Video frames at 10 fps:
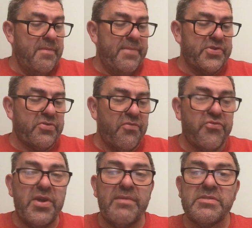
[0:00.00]
Biscoff
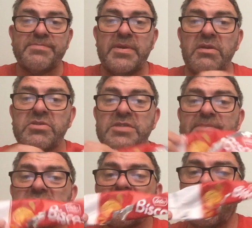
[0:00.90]
creams, Lotus
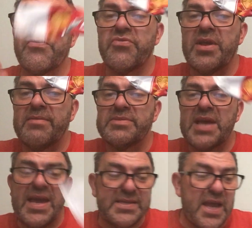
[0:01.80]
Biscoff creams.
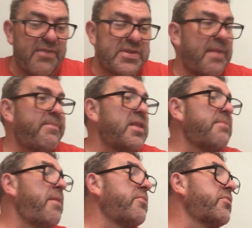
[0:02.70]
8 out of 10. Pick
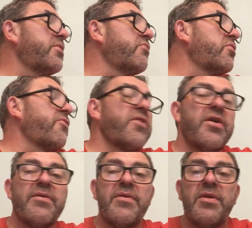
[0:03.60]
them up when they're on
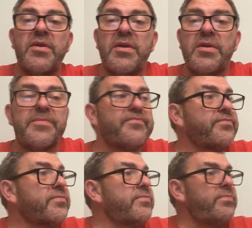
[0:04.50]
offer.
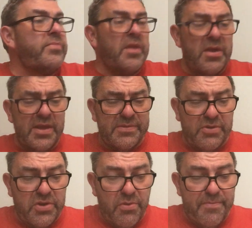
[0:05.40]
That's not
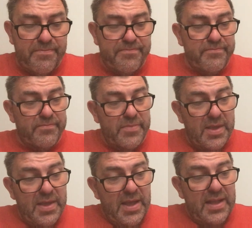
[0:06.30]
going to go on.
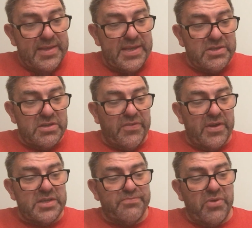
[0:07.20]
Tesco's
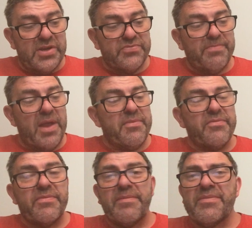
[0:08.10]
Finest British Baby.
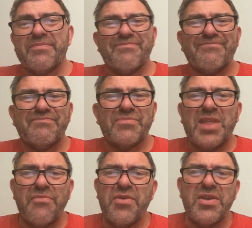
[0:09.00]

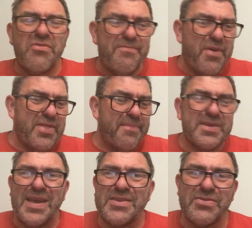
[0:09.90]
They're really good, but they're
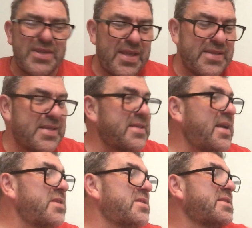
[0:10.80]
potatoes at the end of the
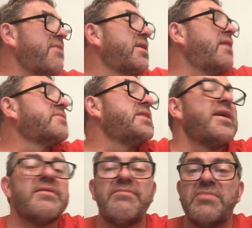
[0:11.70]
day. So 7 out of
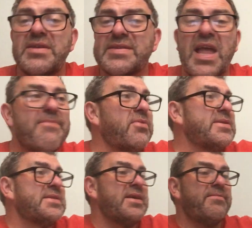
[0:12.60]
10. A staple,
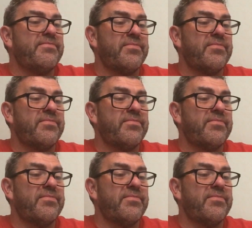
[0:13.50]
isn't it?